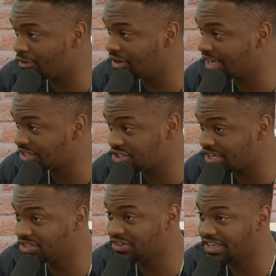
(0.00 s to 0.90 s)
current
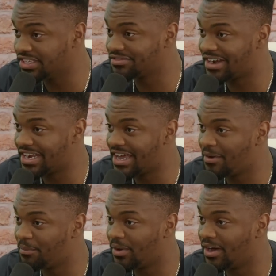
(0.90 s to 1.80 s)
exchange rate is right
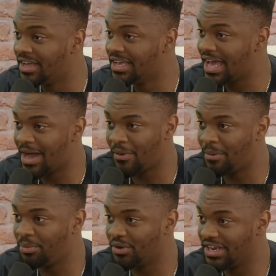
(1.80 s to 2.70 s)
now, but at
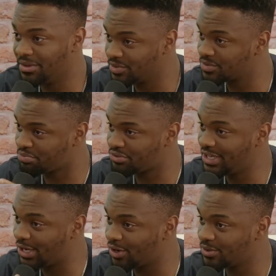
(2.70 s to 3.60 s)
one point it was
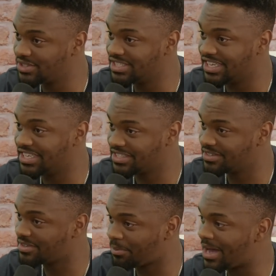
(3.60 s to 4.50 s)
pretty close, innit,
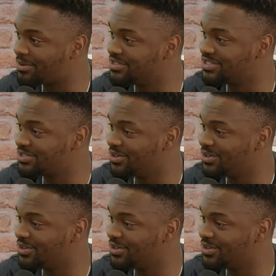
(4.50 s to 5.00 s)
to pounds.